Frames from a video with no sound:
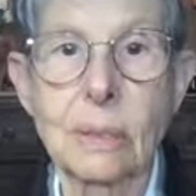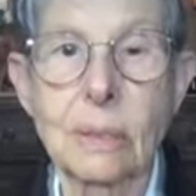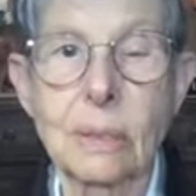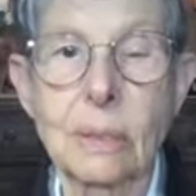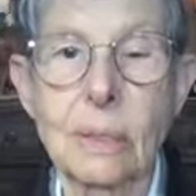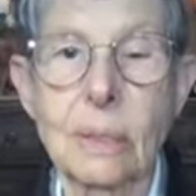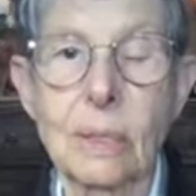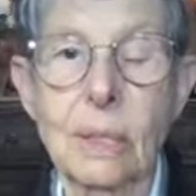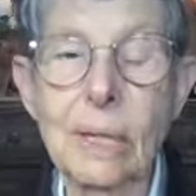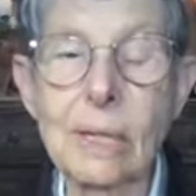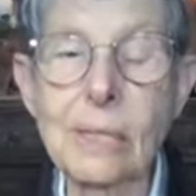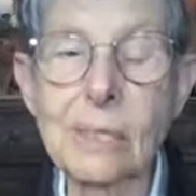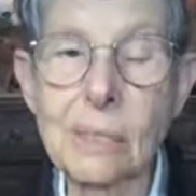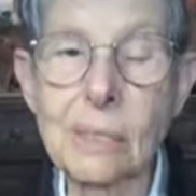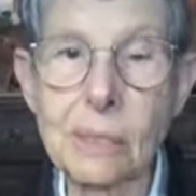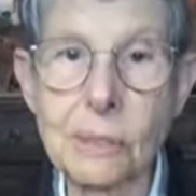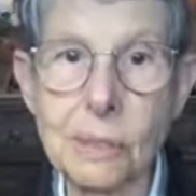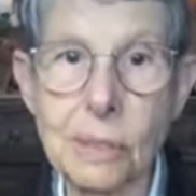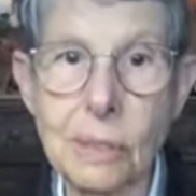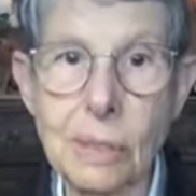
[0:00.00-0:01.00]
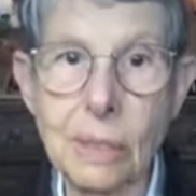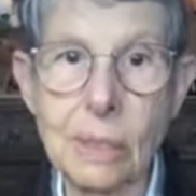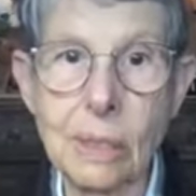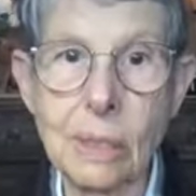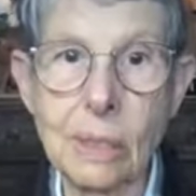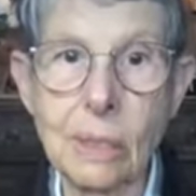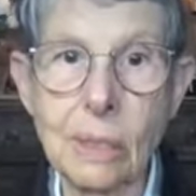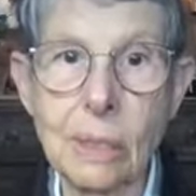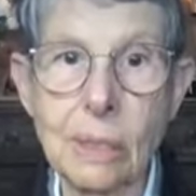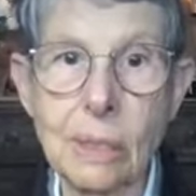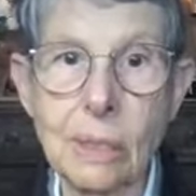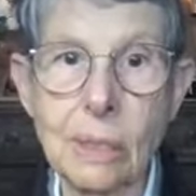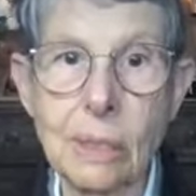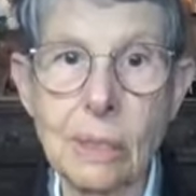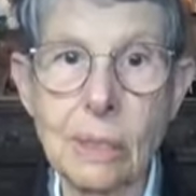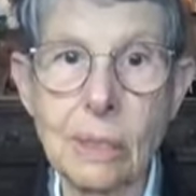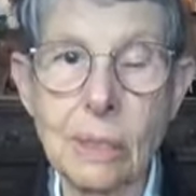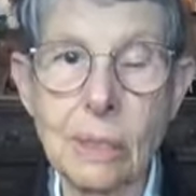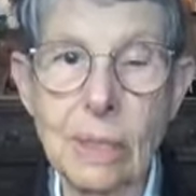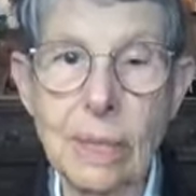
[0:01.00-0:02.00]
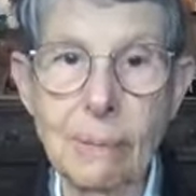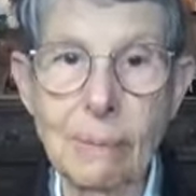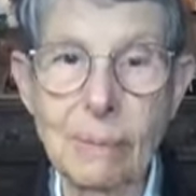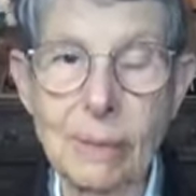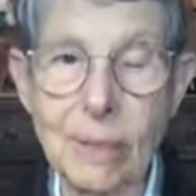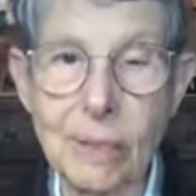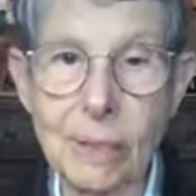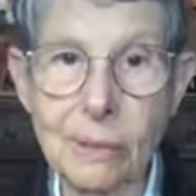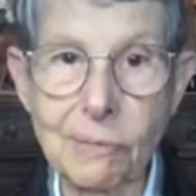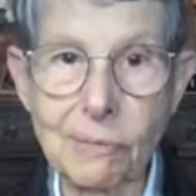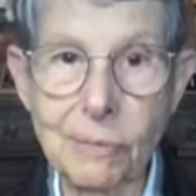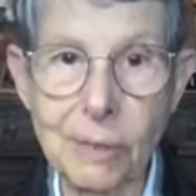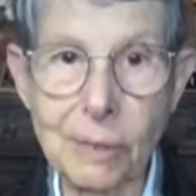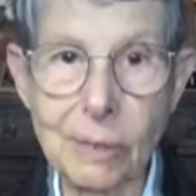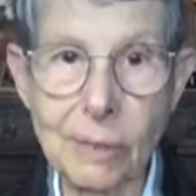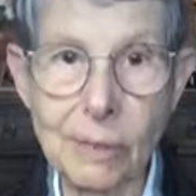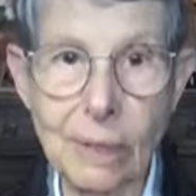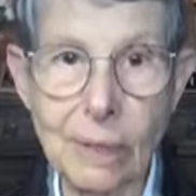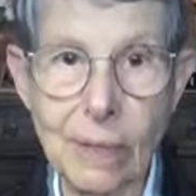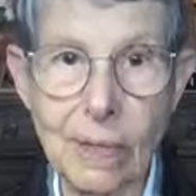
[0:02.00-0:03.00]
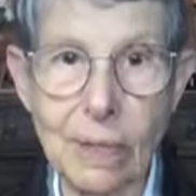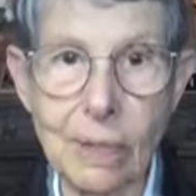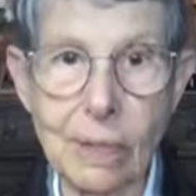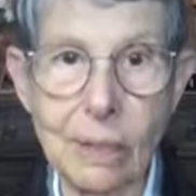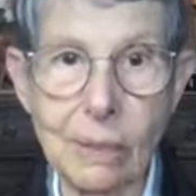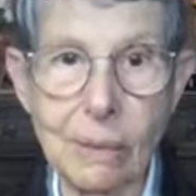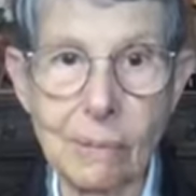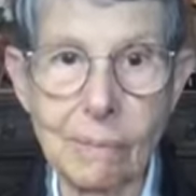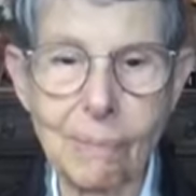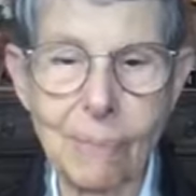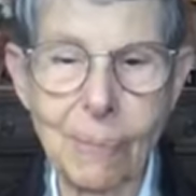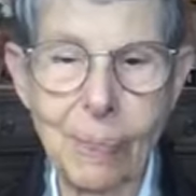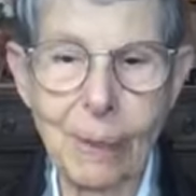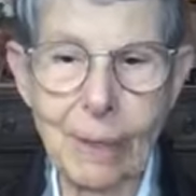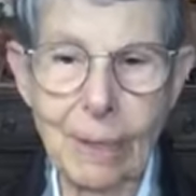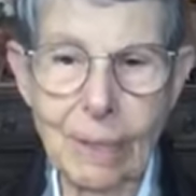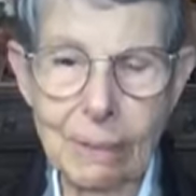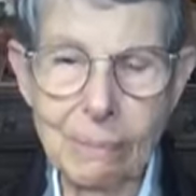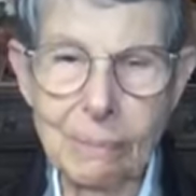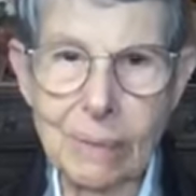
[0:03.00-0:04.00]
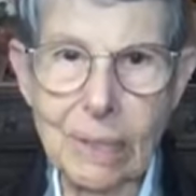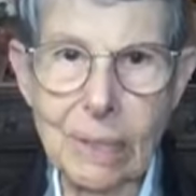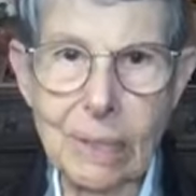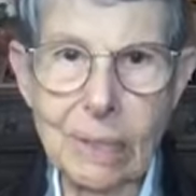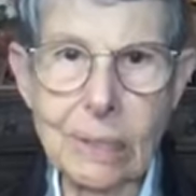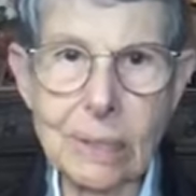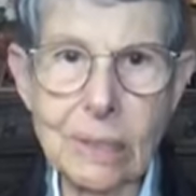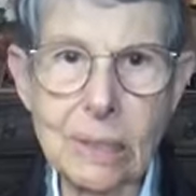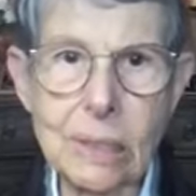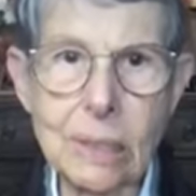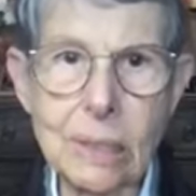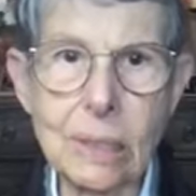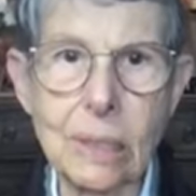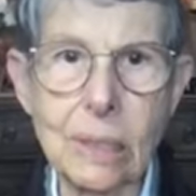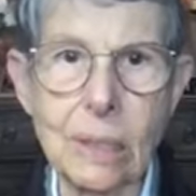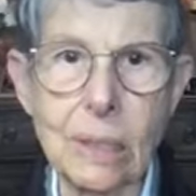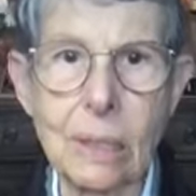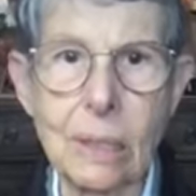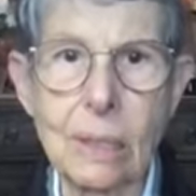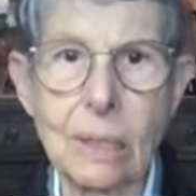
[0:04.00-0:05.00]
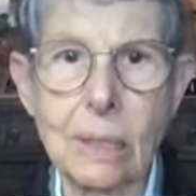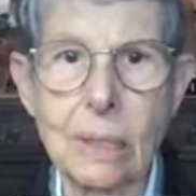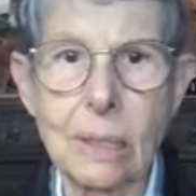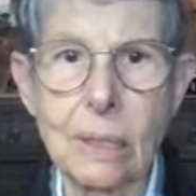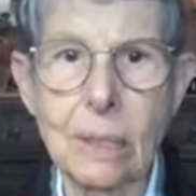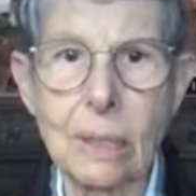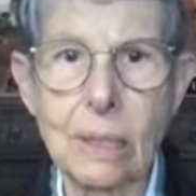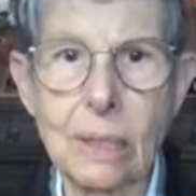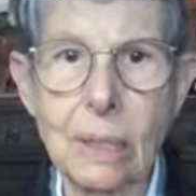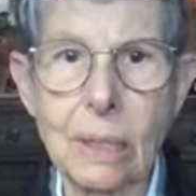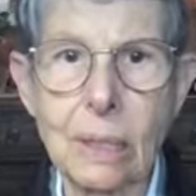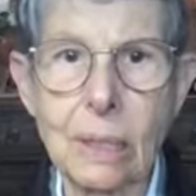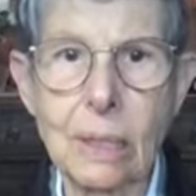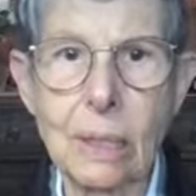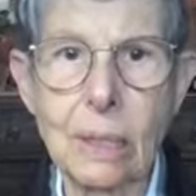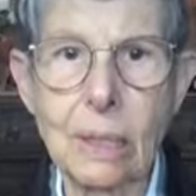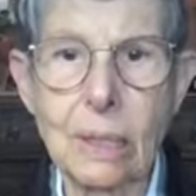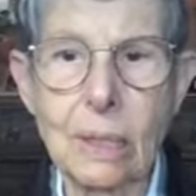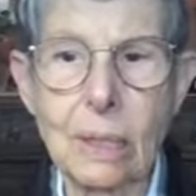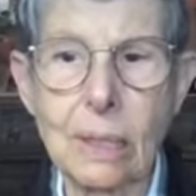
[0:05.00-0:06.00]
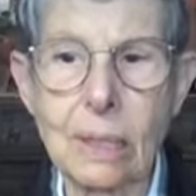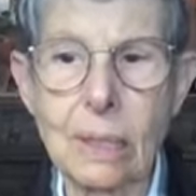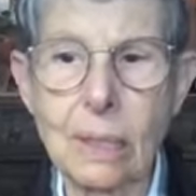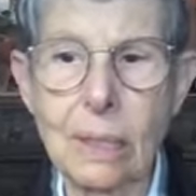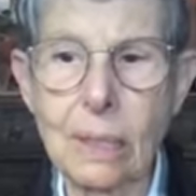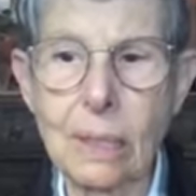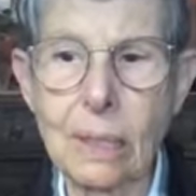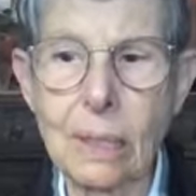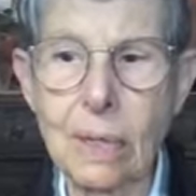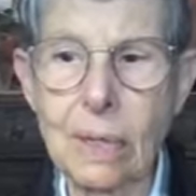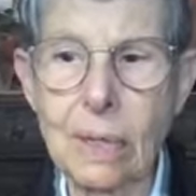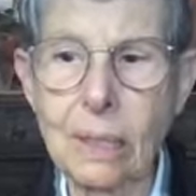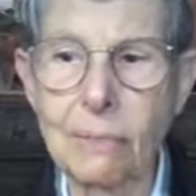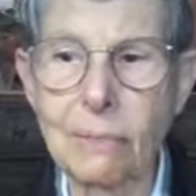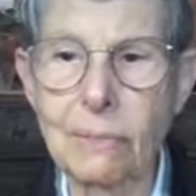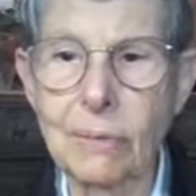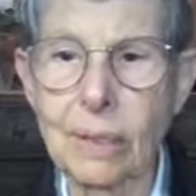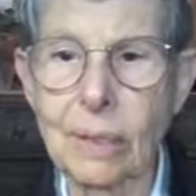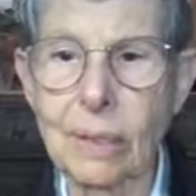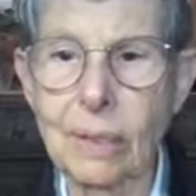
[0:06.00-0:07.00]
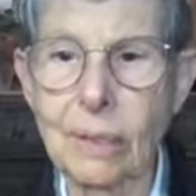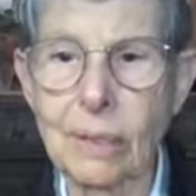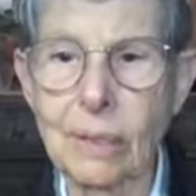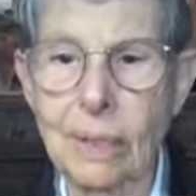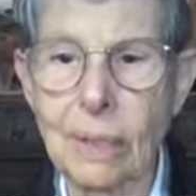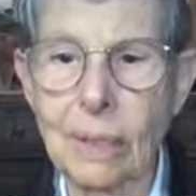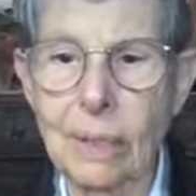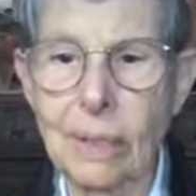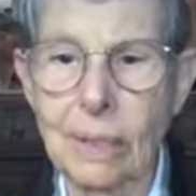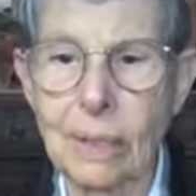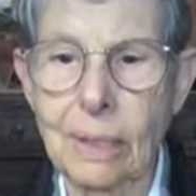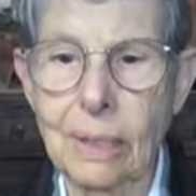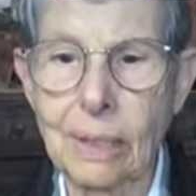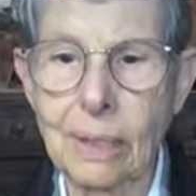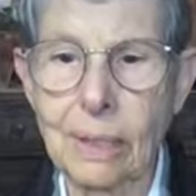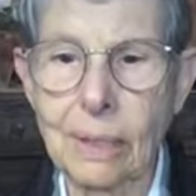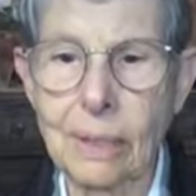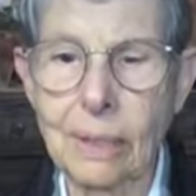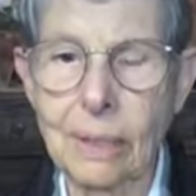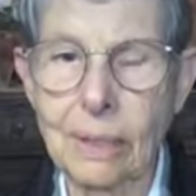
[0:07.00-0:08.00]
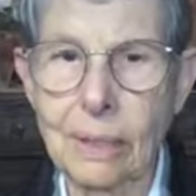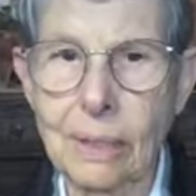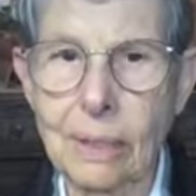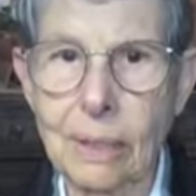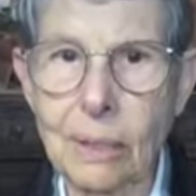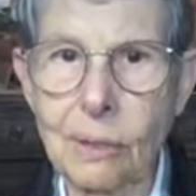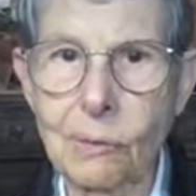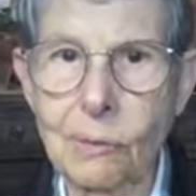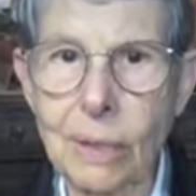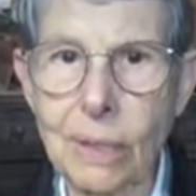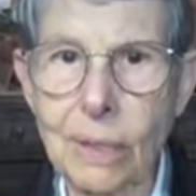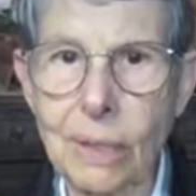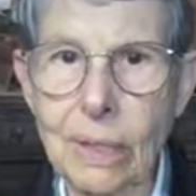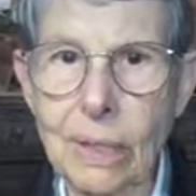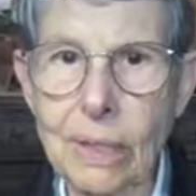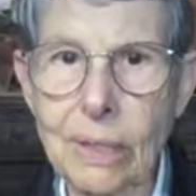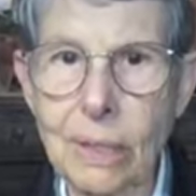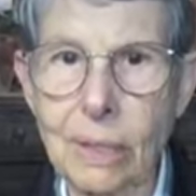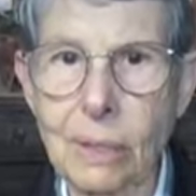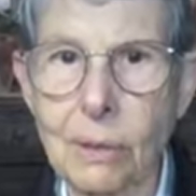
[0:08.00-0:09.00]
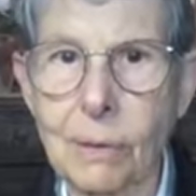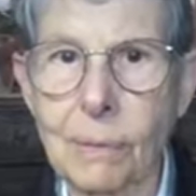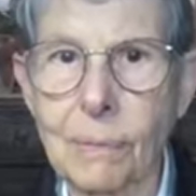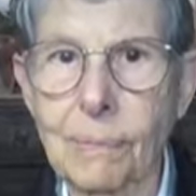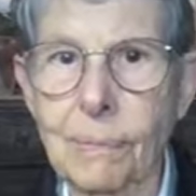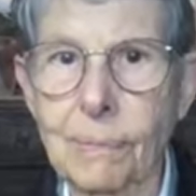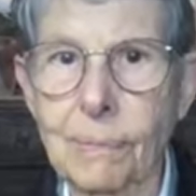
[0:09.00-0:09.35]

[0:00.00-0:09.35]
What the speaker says: And the next sesshin, it happened on the 5th day. And I began to see a kind of a thing going on here.